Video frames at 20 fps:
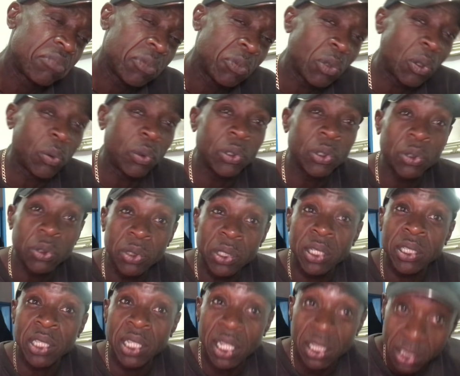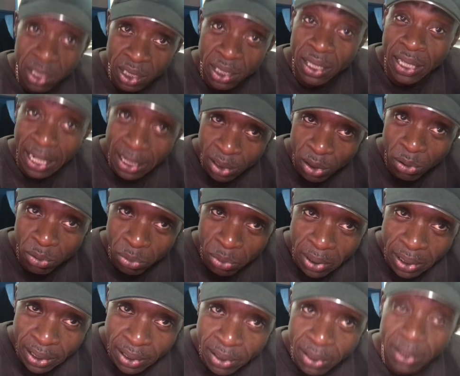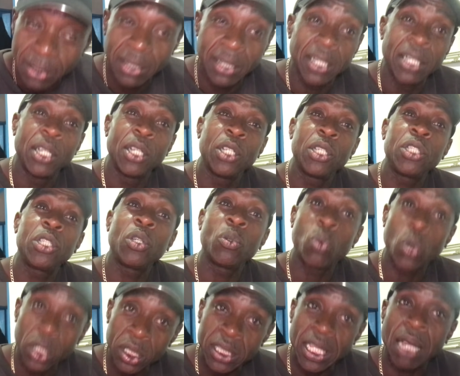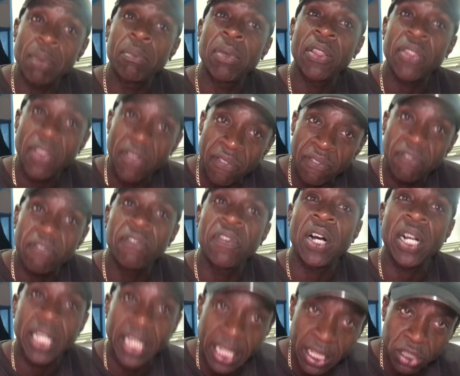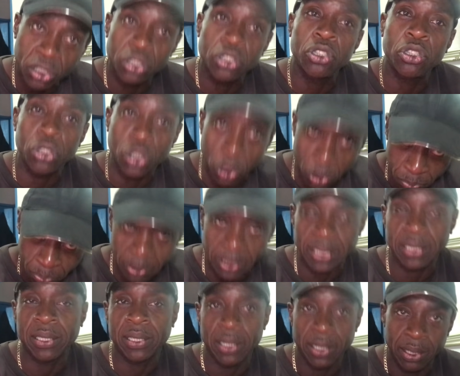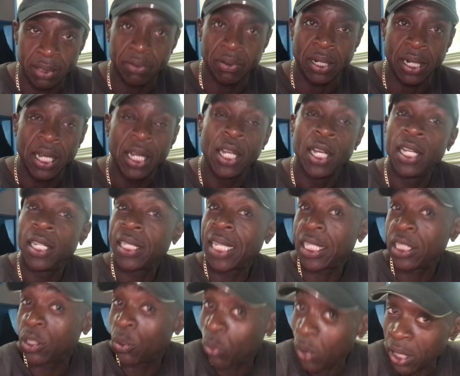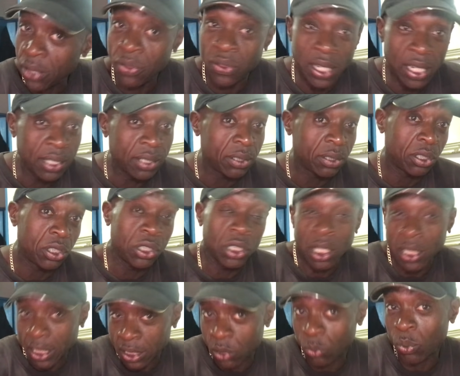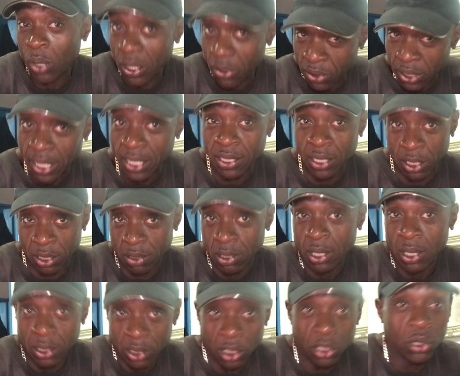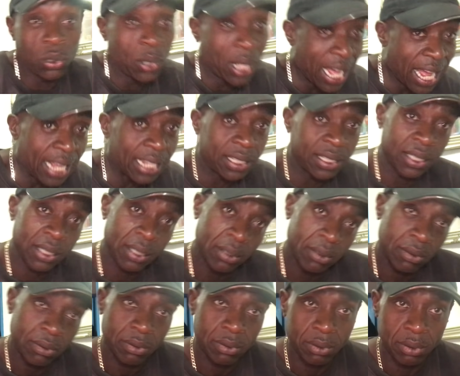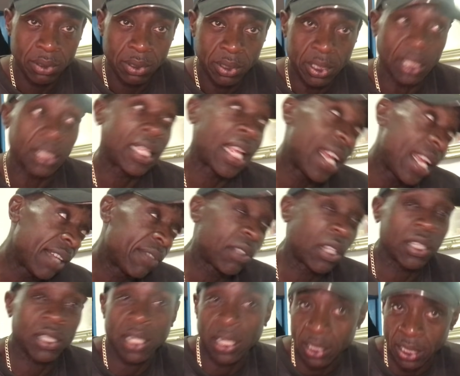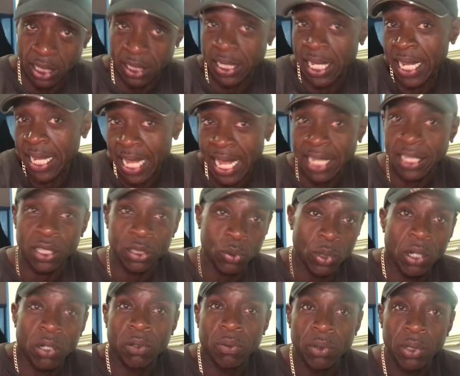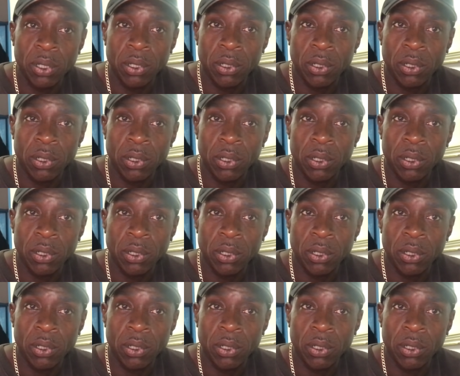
But we all know the answer to that, don't we? It was that motherfucking stupid. Right? That's the one thing, you know, that's the one thing that you had that they had as well,